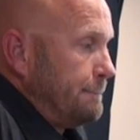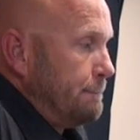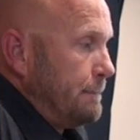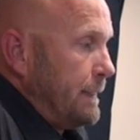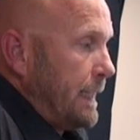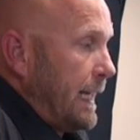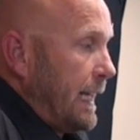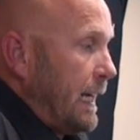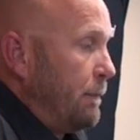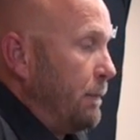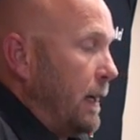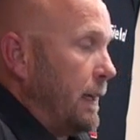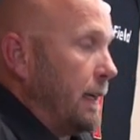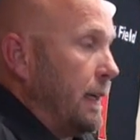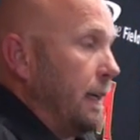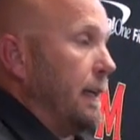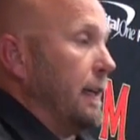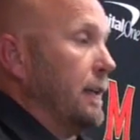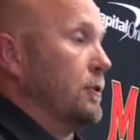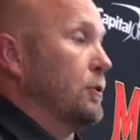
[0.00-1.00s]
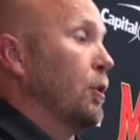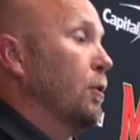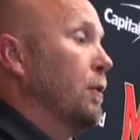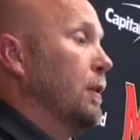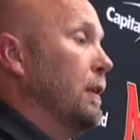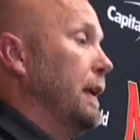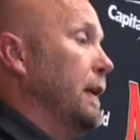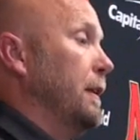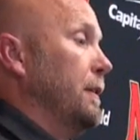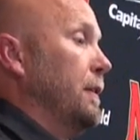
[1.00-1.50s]
Again, I'm not going to get
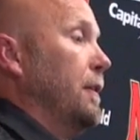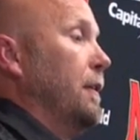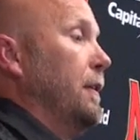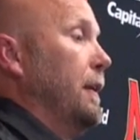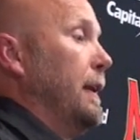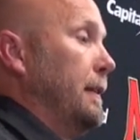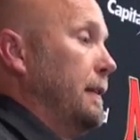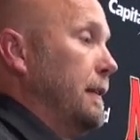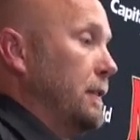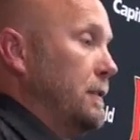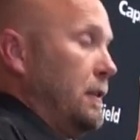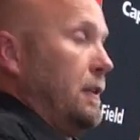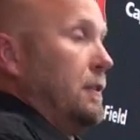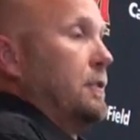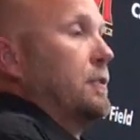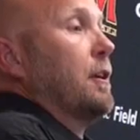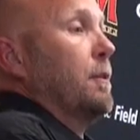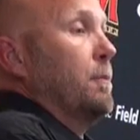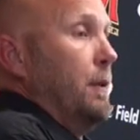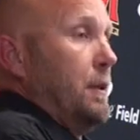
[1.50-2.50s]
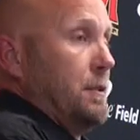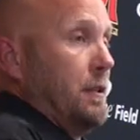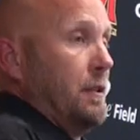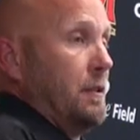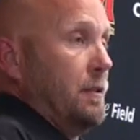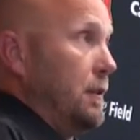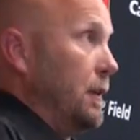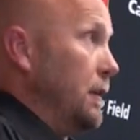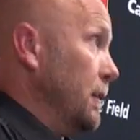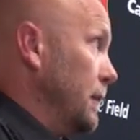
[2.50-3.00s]
totally into all that. That's the
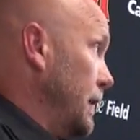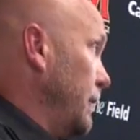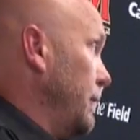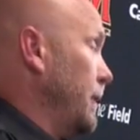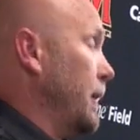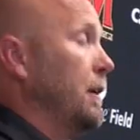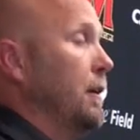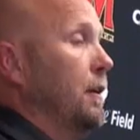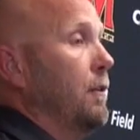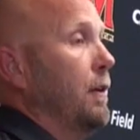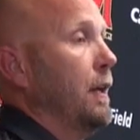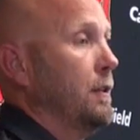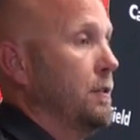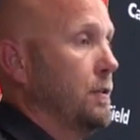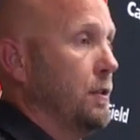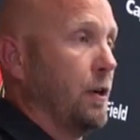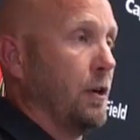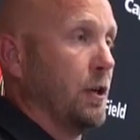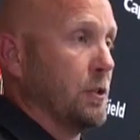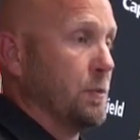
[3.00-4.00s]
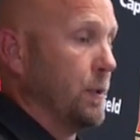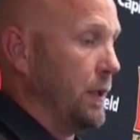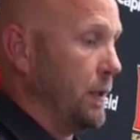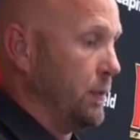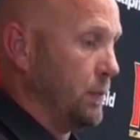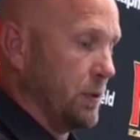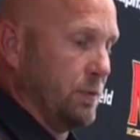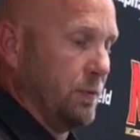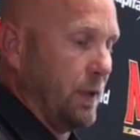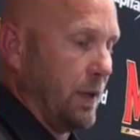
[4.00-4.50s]
commission's deal, and they've got a great charge, but it
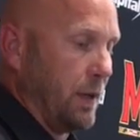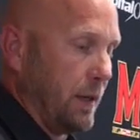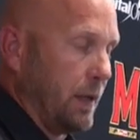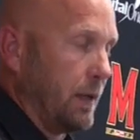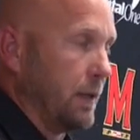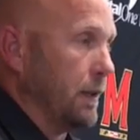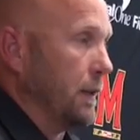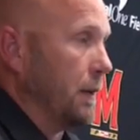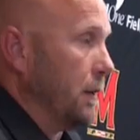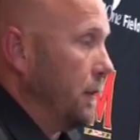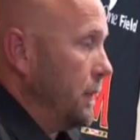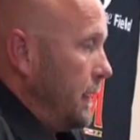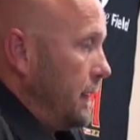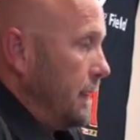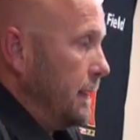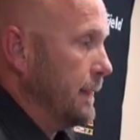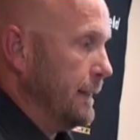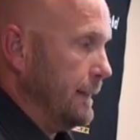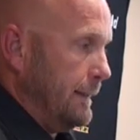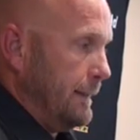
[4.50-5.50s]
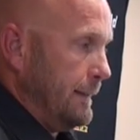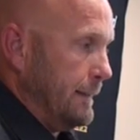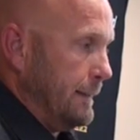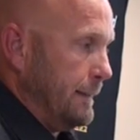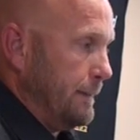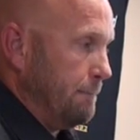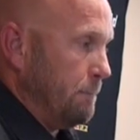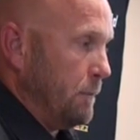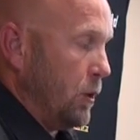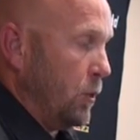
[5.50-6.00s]
was very clear that
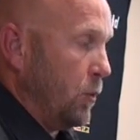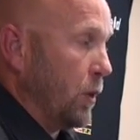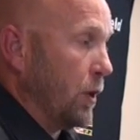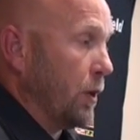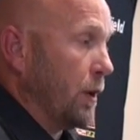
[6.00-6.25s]
you know,